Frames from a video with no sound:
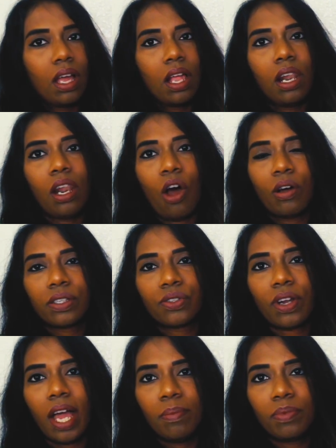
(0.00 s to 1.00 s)
long
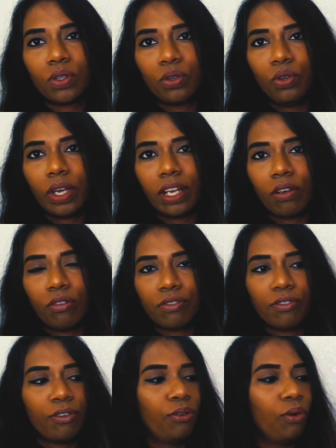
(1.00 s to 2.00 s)
strap so you can
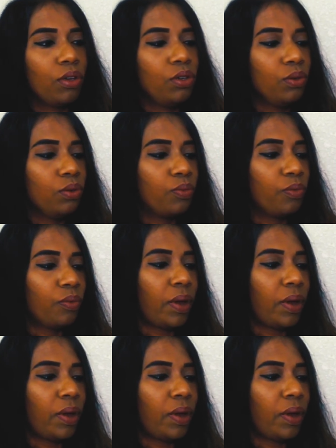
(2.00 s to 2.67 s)
also you